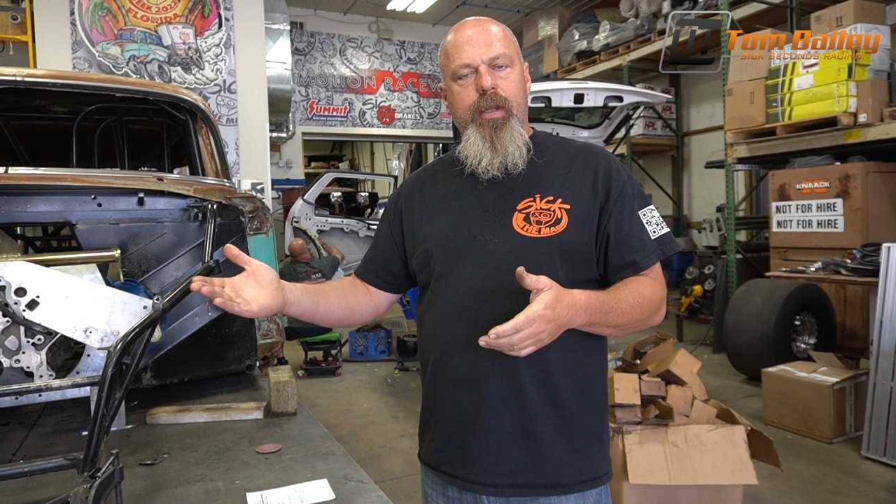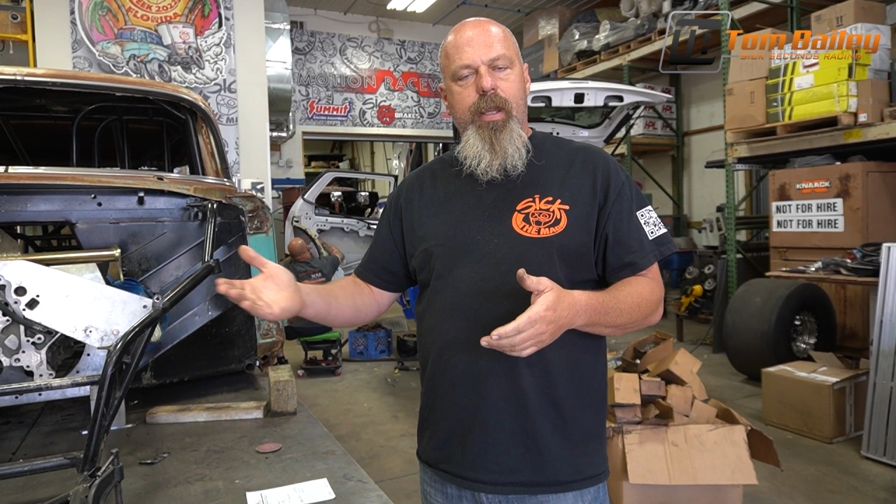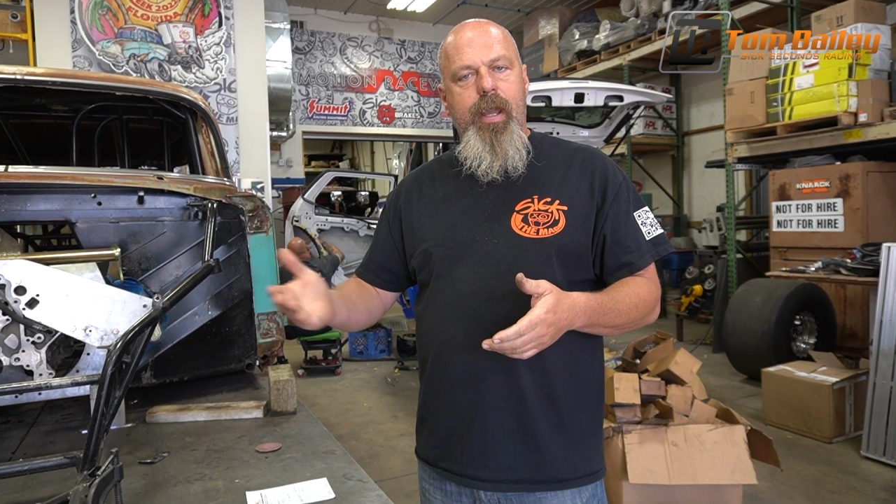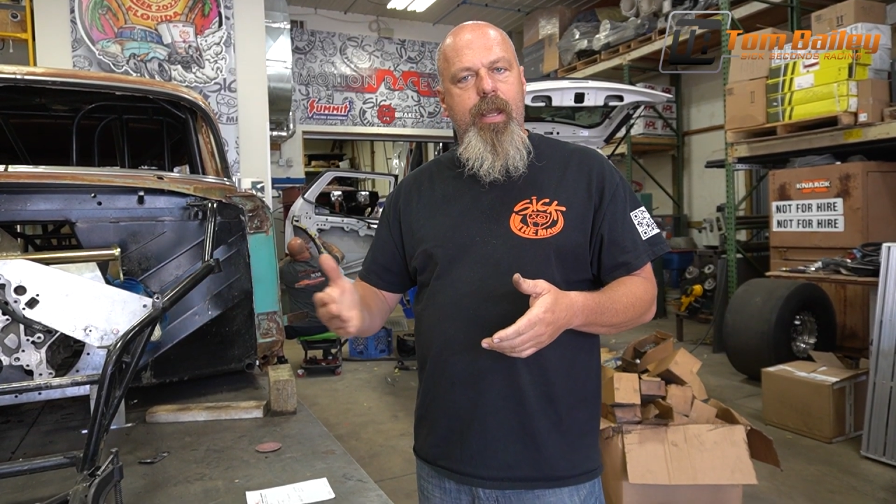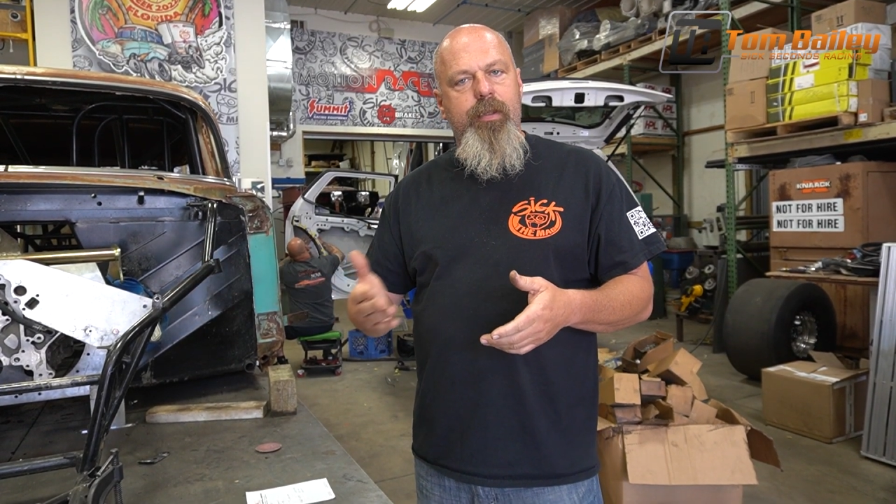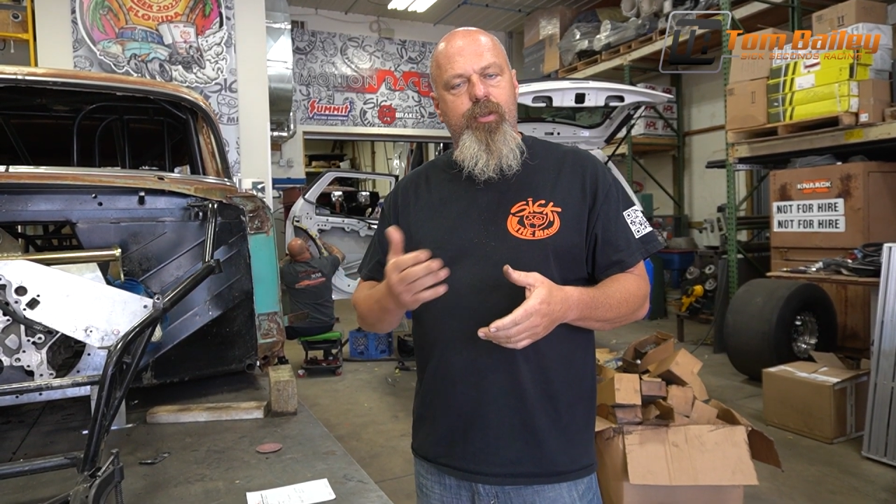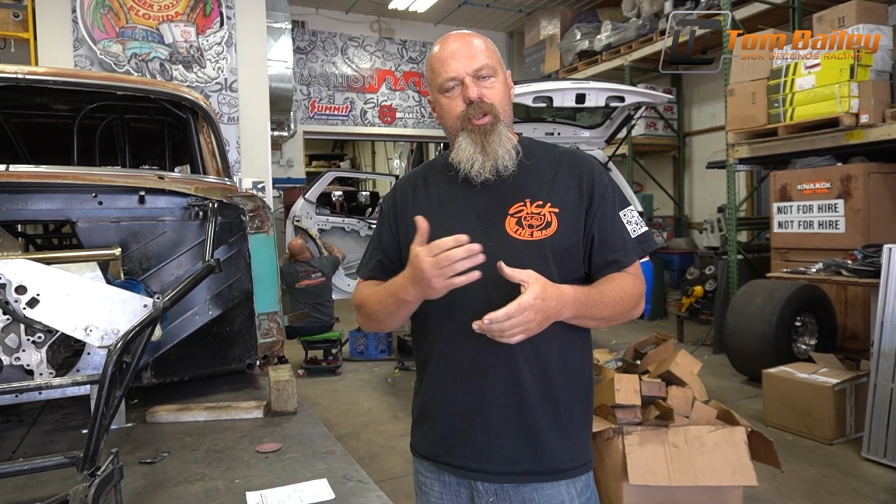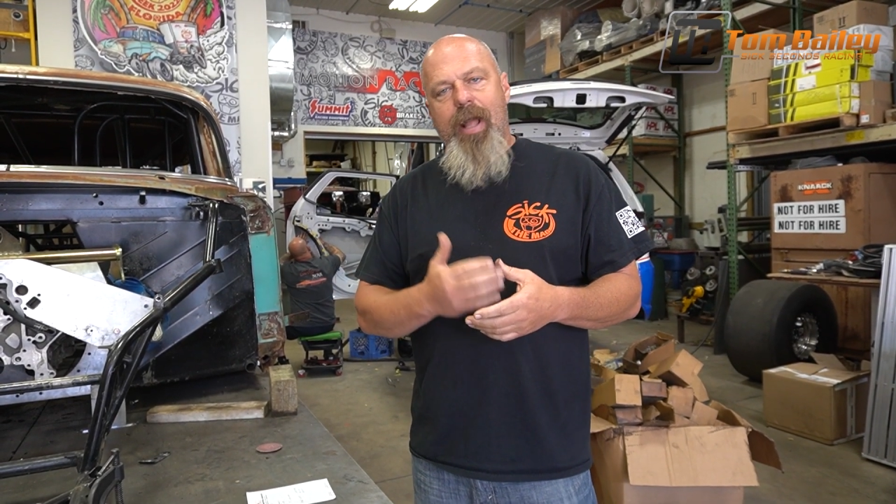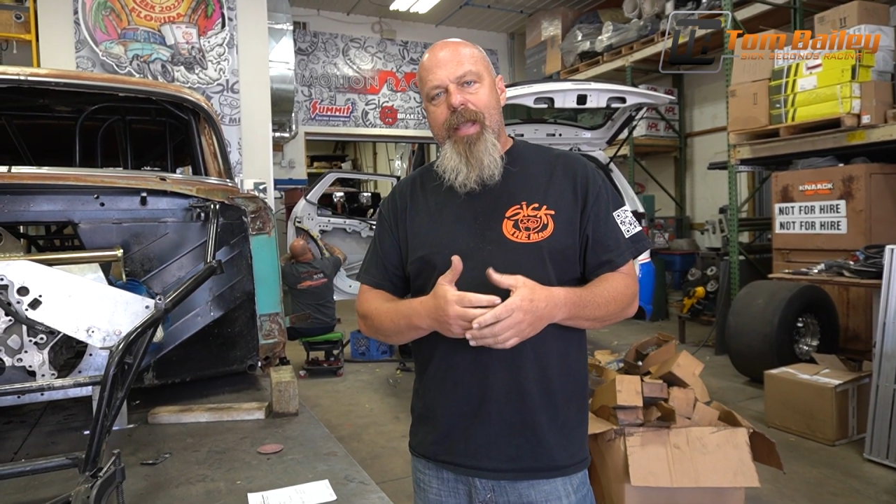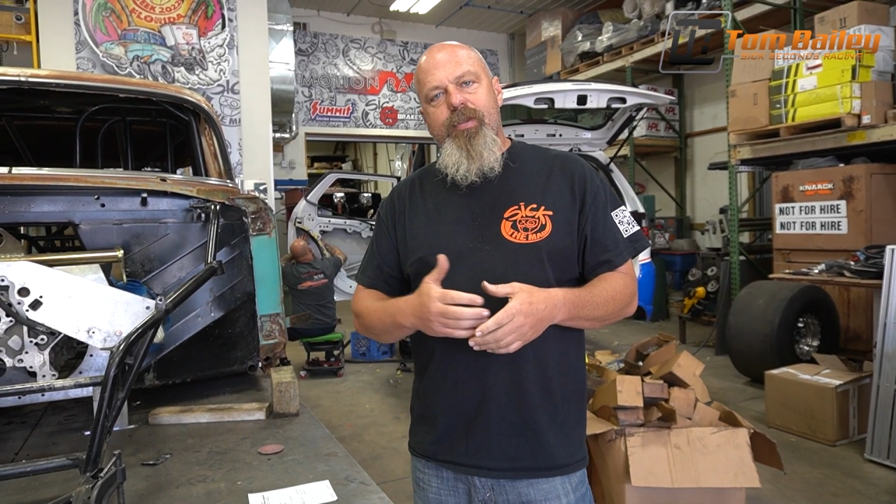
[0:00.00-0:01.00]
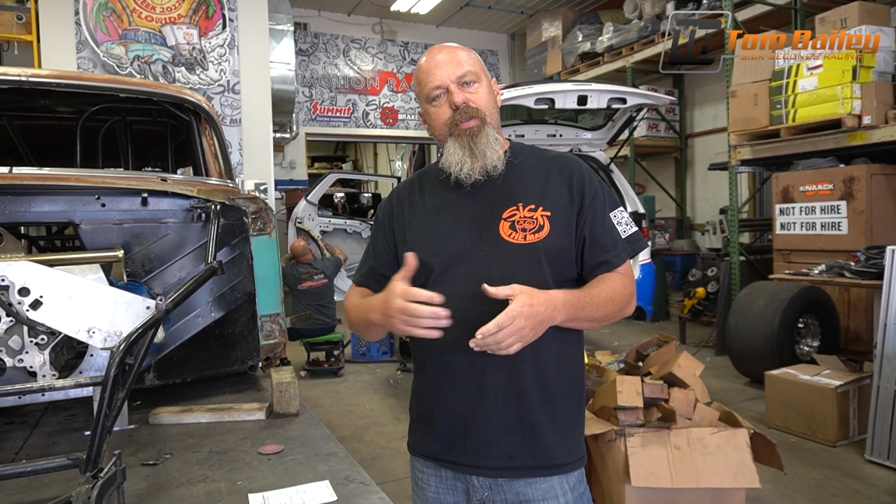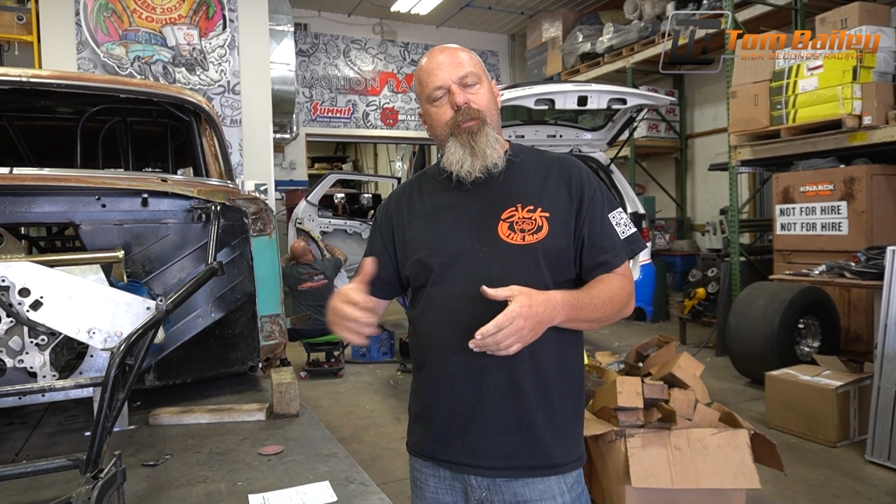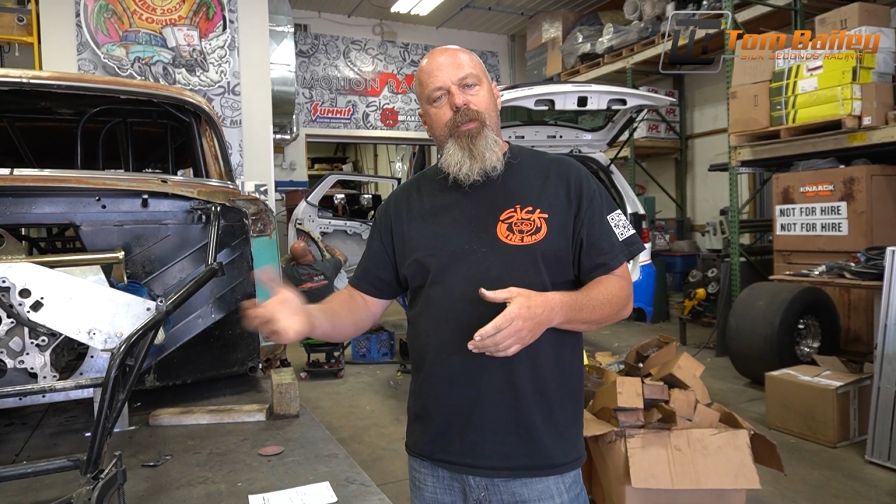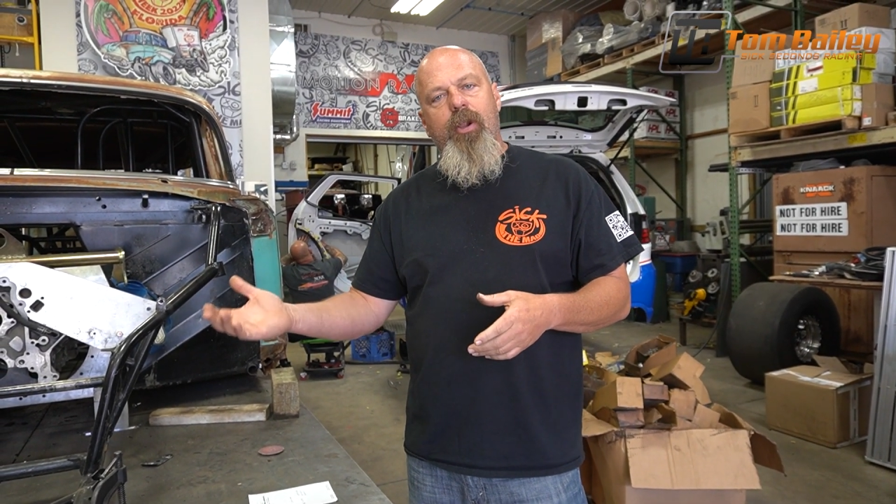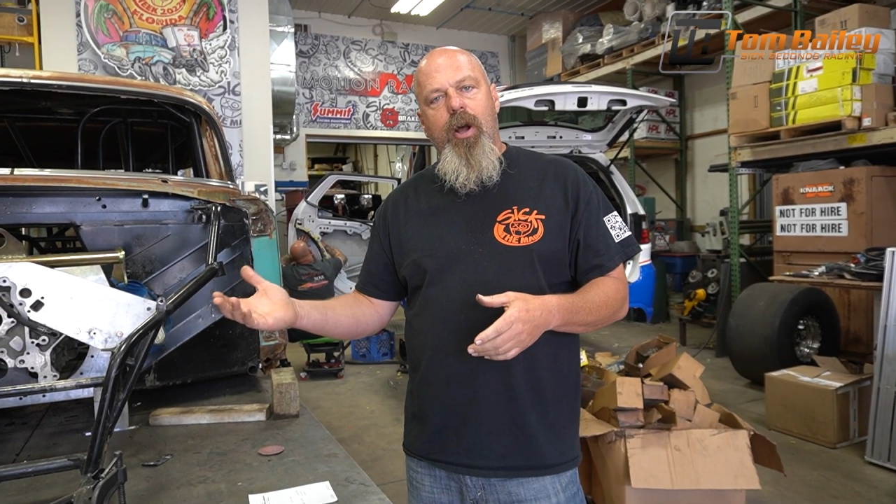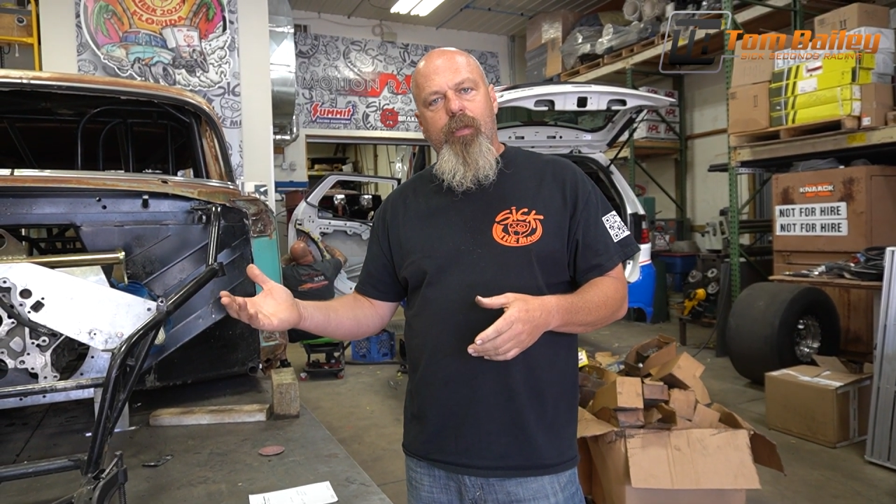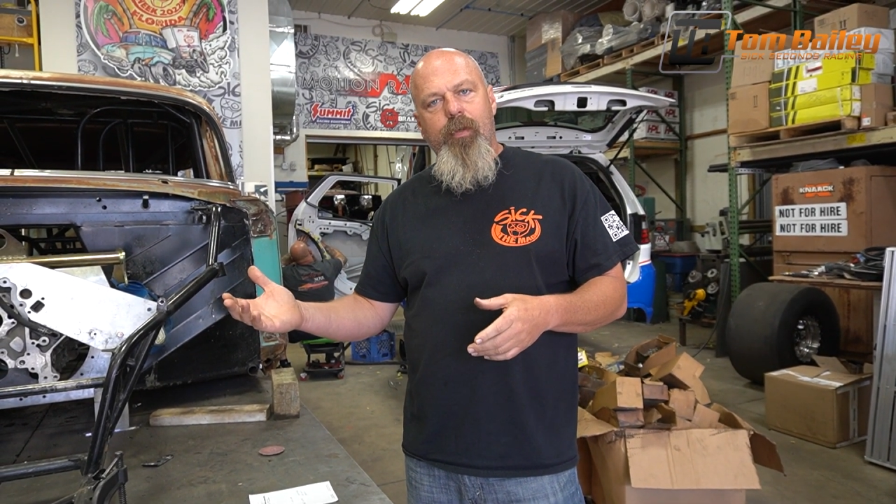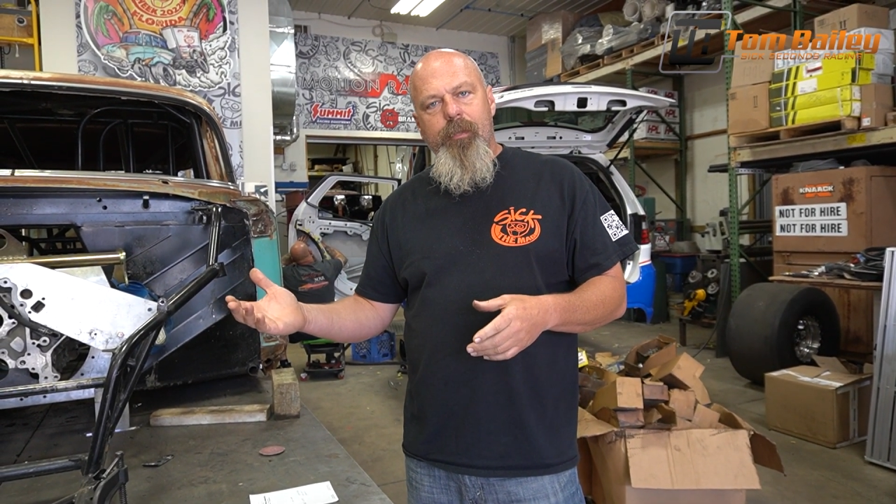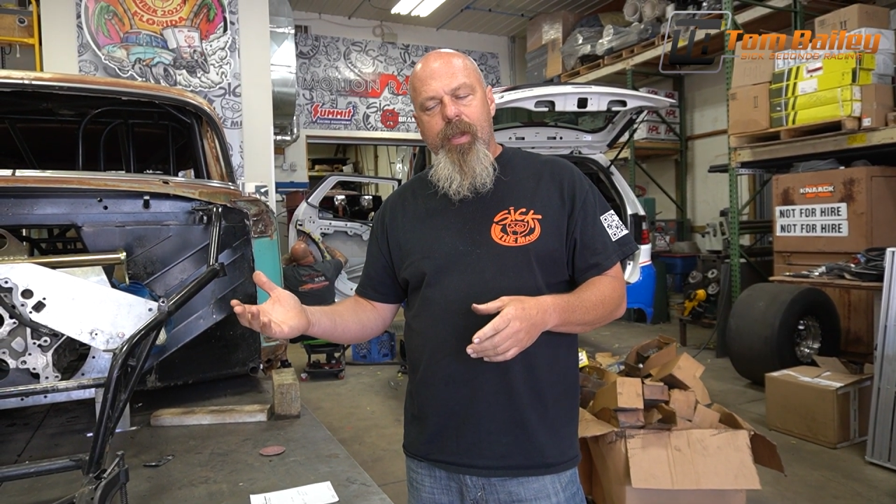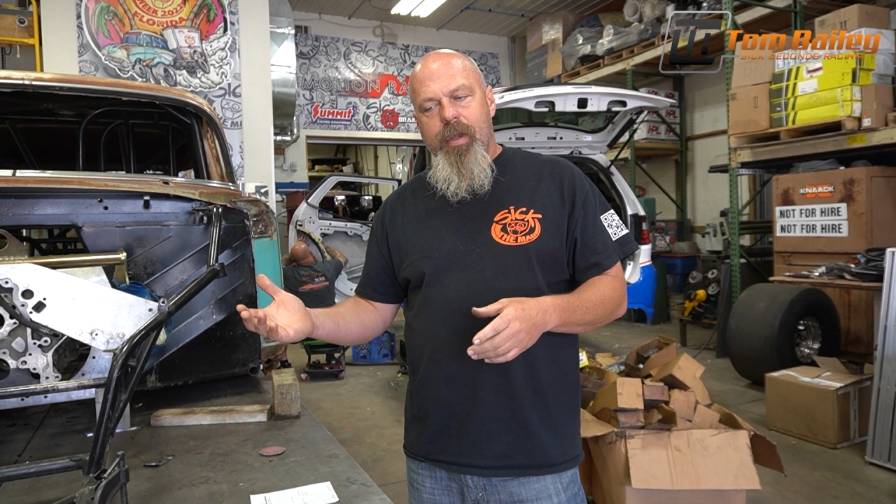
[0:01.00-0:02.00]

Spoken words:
And there's classes to fit all of them.